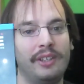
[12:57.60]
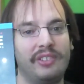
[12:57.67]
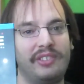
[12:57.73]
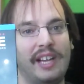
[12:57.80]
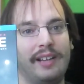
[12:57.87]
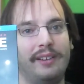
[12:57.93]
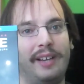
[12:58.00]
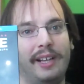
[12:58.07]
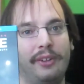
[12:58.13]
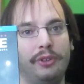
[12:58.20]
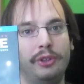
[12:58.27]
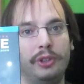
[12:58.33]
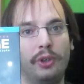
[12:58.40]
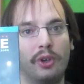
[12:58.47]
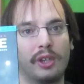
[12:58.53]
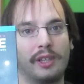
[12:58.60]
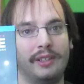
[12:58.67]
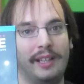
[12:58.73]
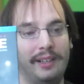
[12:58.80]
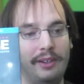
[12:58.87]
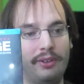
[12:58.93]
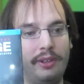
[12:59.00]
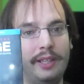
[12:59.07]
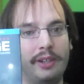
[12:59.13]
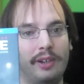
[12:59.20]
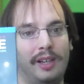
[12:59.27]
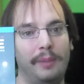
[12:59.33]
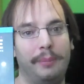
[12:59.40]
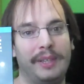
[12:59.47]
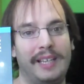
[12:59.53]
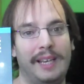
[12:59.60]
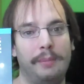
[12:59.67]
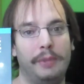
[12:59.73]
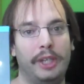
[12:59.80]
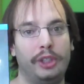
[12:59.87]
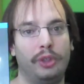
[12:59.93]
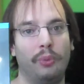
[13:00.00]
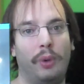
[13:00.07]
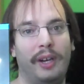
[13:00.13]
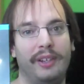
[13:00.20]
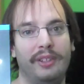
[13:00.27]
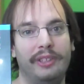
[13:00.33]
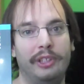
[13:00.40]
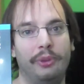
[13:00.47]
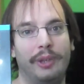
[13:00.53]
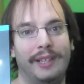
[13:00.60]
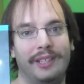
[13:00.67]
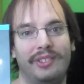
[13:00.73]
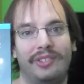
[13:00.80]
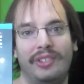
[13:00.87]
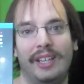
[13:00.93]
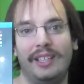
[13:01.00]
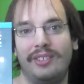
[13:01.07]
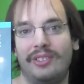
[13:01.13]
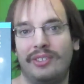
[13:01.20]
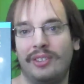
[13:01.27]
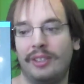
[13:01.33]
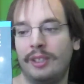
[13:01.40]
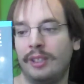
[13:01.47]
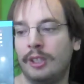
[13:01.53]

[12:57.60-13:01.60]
Staten Island, New York, and then it later on became nationwide in the United States.